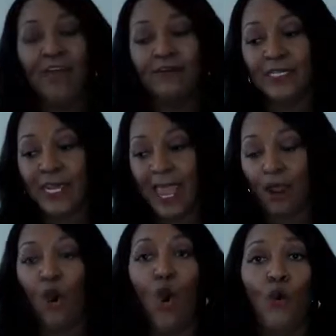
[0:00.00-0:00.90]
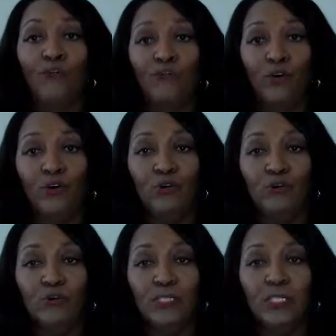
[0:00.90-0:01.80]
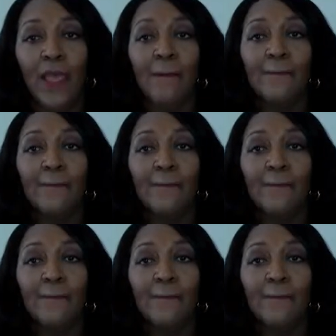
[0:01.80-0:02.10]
found it at Whole Foods,